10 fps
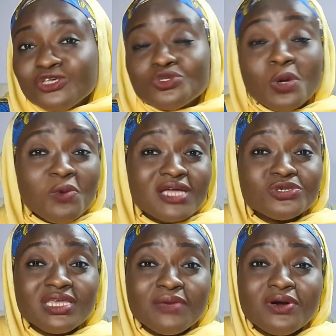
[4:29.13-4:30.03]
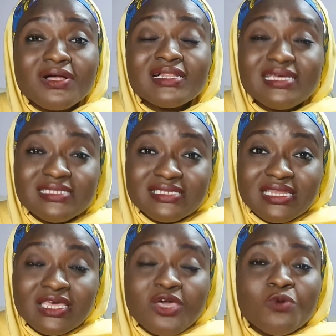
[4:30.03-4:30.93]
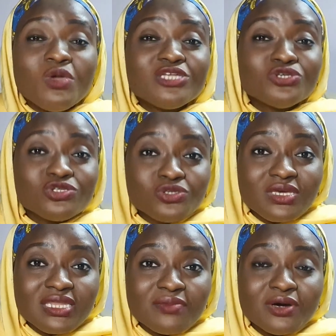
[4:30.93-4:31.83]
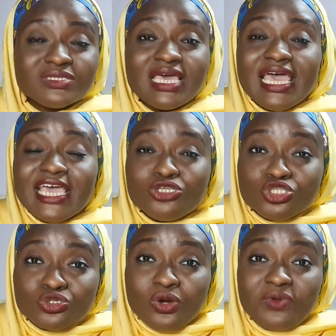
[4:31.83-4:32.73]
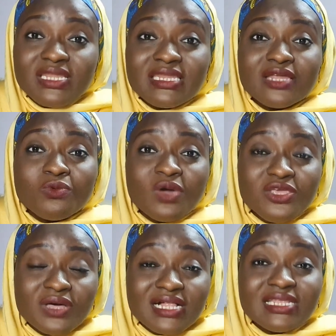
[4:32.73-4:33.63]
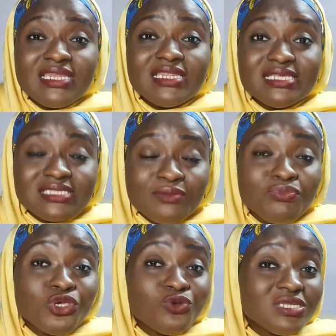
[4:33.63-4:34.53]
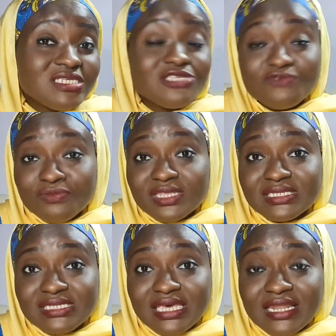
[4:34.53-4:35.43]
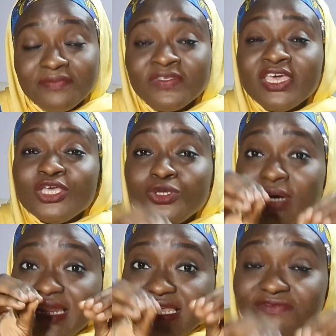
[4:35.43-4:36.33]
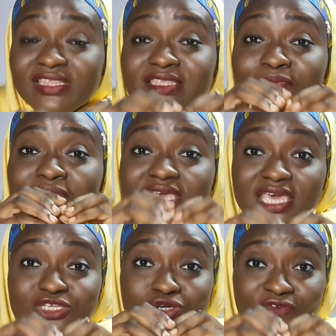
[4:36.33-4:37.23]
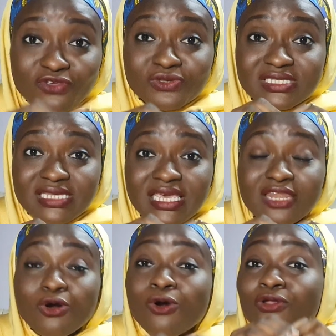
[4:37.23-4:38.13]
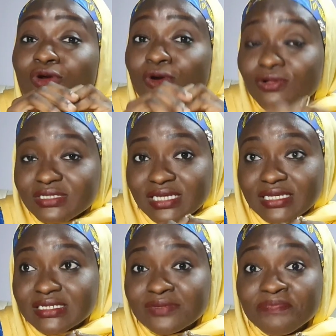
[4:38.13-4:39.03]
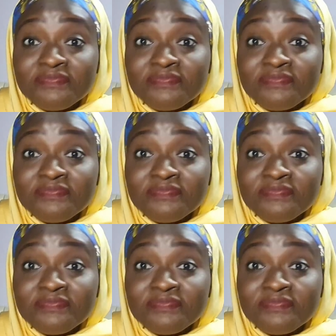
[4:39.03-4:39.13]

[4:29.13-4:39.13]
So when we are talking about cleansing, we are just talking about ensuring that when you are cleaning these impurities from the skin, you are leaving the pH of your skin unaltered.